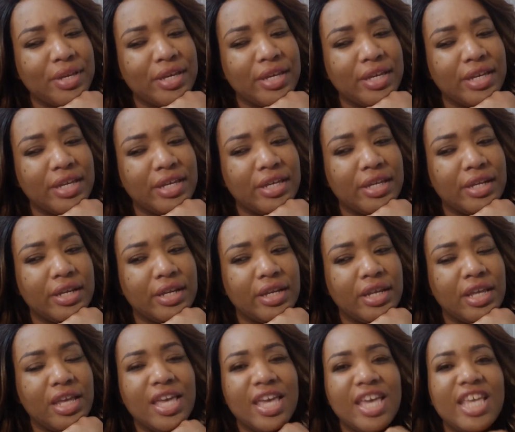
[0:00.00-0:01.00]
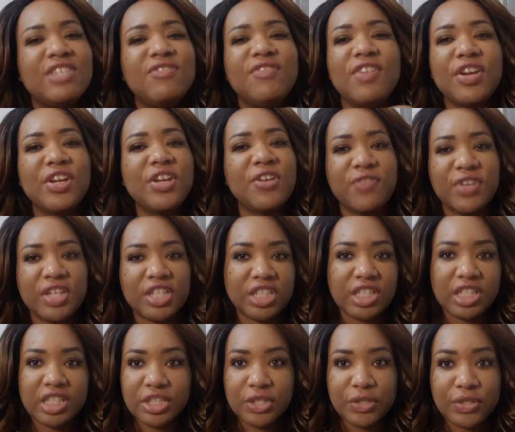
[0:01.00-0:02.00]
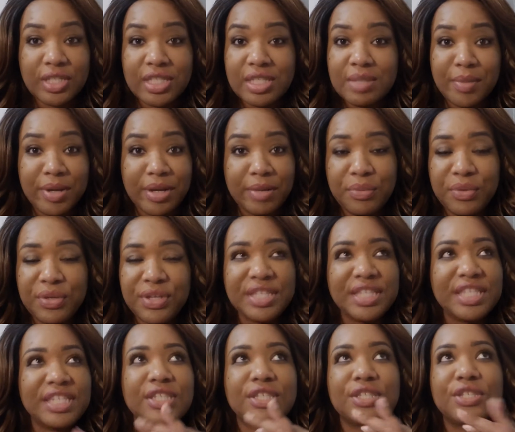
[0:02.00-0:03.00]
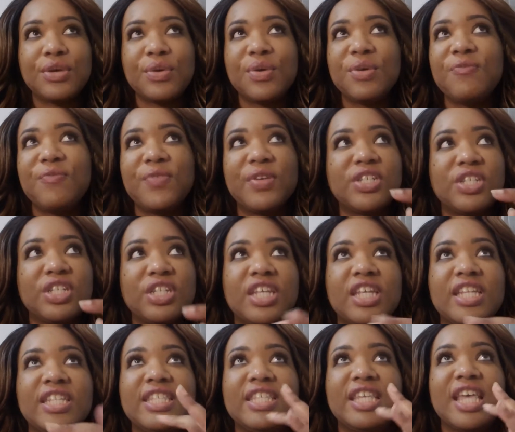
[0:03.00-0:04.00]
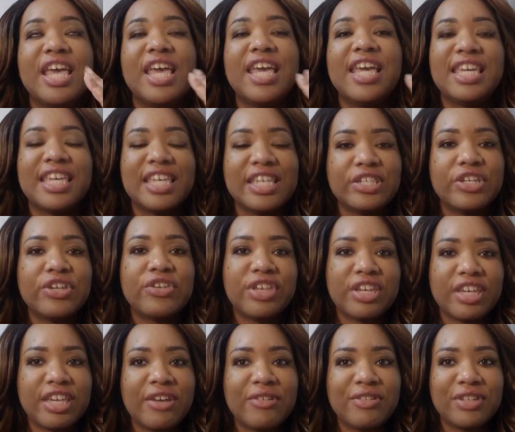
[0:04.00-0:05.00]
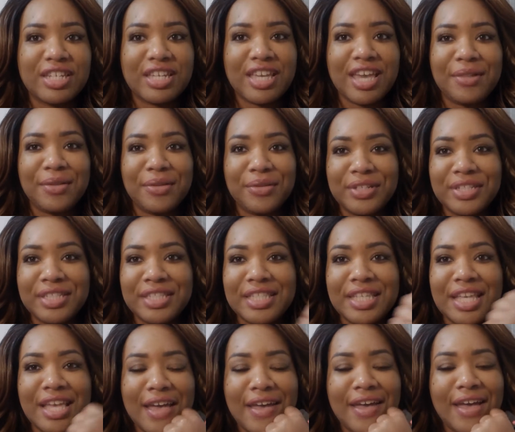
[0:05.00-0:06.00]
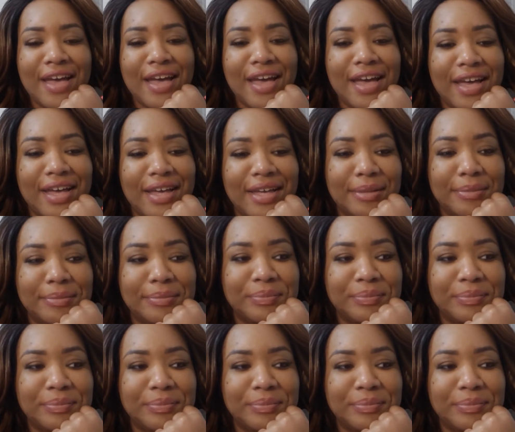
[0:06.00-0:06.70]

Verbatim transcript: It is very efficient. Using SmartPoints is so efficient. It's easier than counting calories. Um,